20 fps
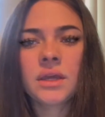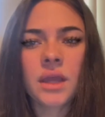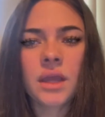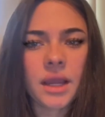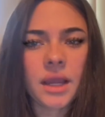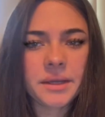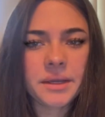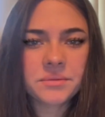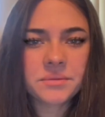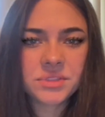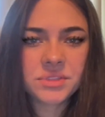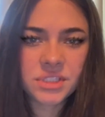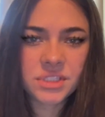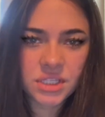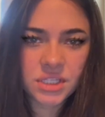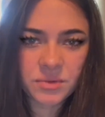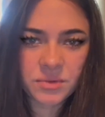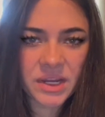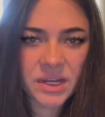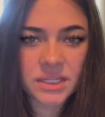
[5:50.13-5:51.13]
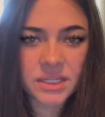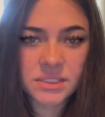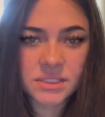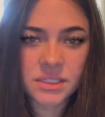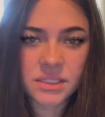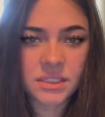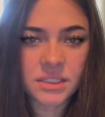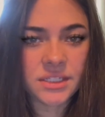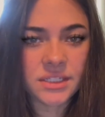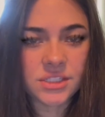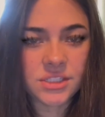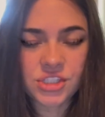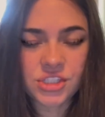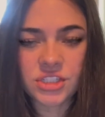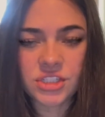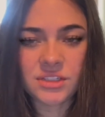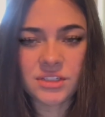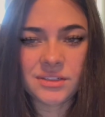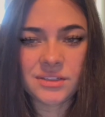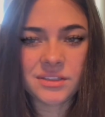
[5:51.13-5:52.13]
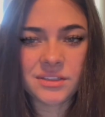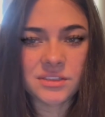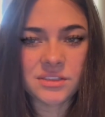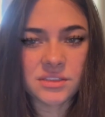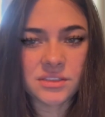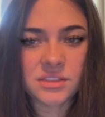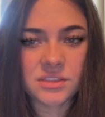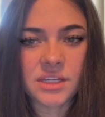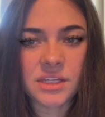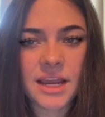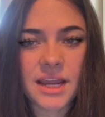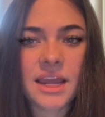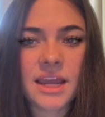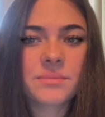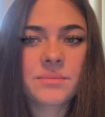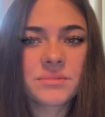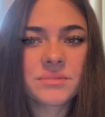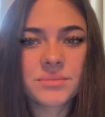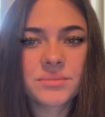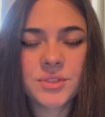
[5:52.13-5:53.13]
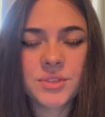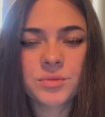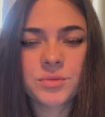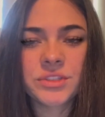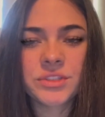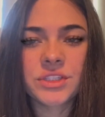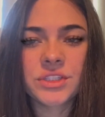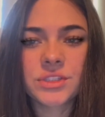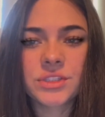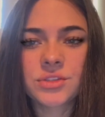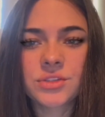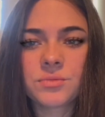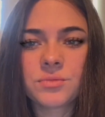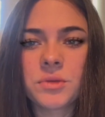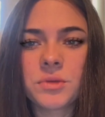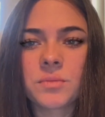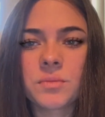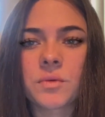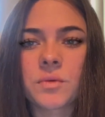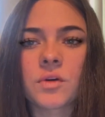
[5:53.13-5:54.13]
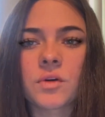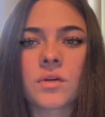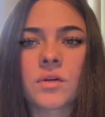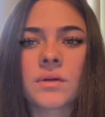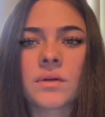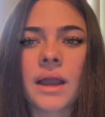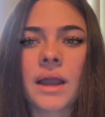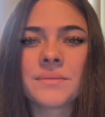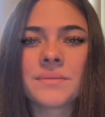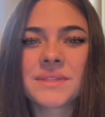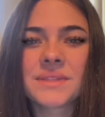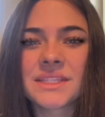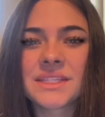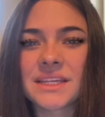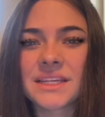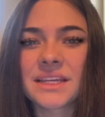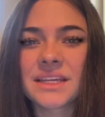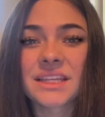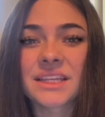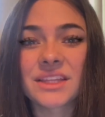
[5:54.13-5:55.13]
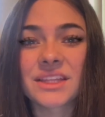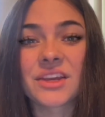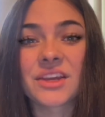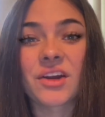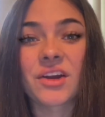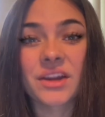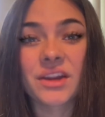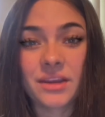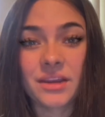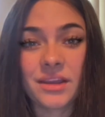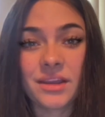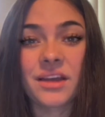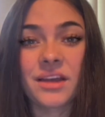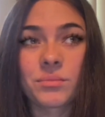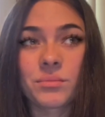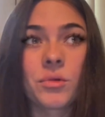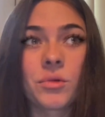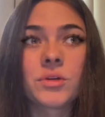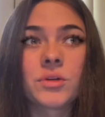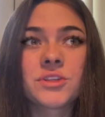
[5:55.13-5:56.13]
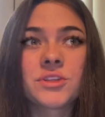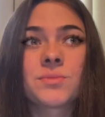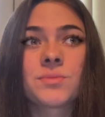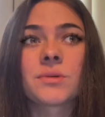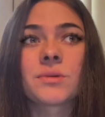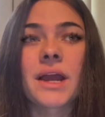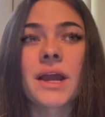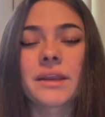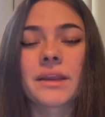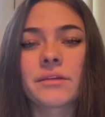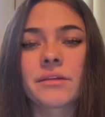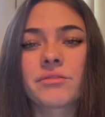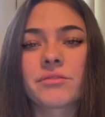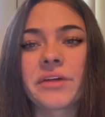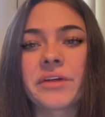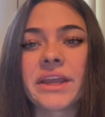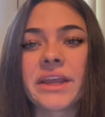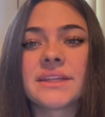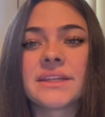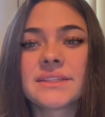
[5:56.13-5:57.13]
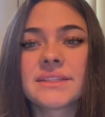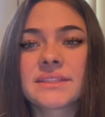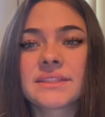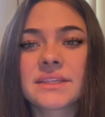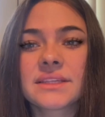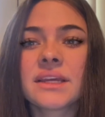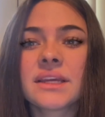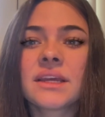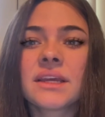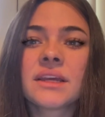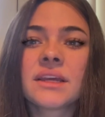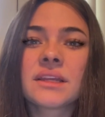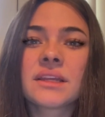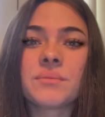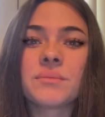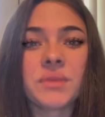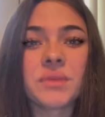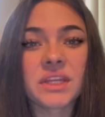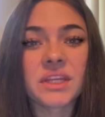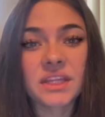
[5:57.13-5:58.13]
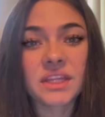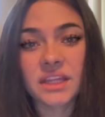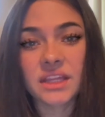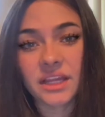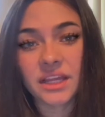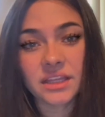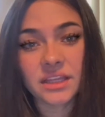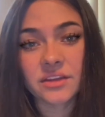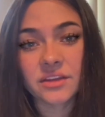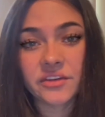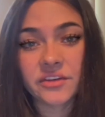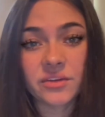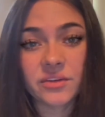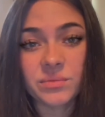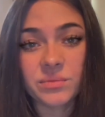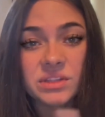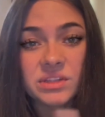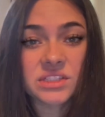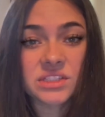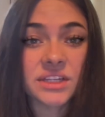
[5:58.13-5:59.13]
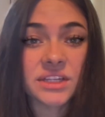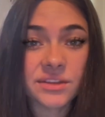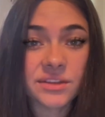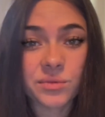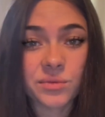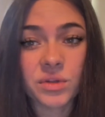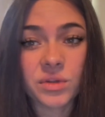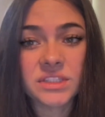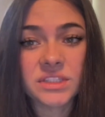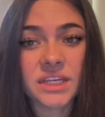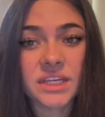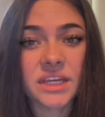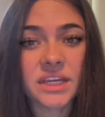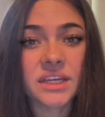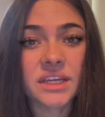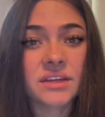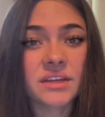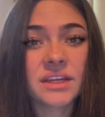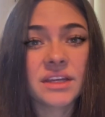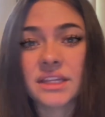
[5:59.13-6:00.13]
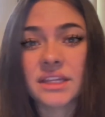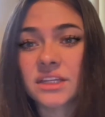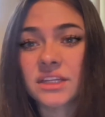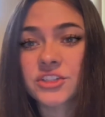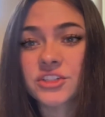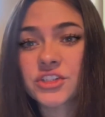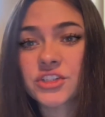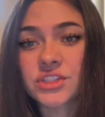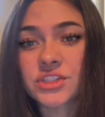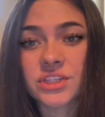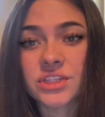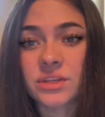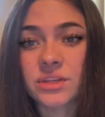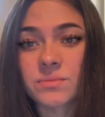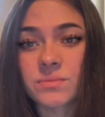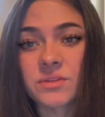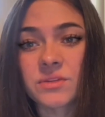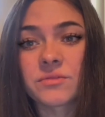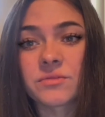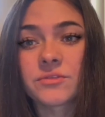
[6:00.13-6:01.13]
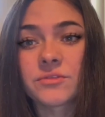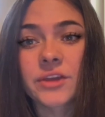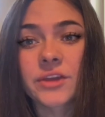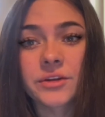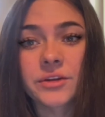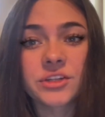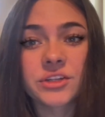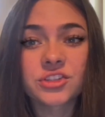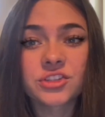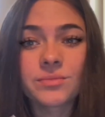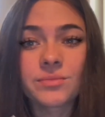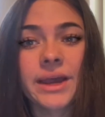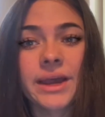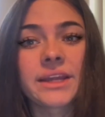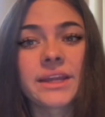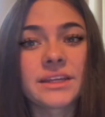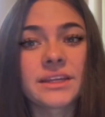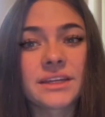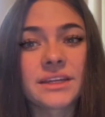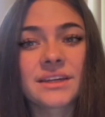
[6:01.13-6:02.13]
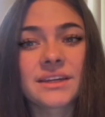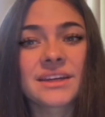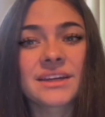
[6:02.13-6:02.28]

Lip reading: I am seeing reconciliation is going to happen between these two people. I'm seeing that they are going to have more sporadic fights, meaning like they're going to be together one day and then she's going to be very dramatic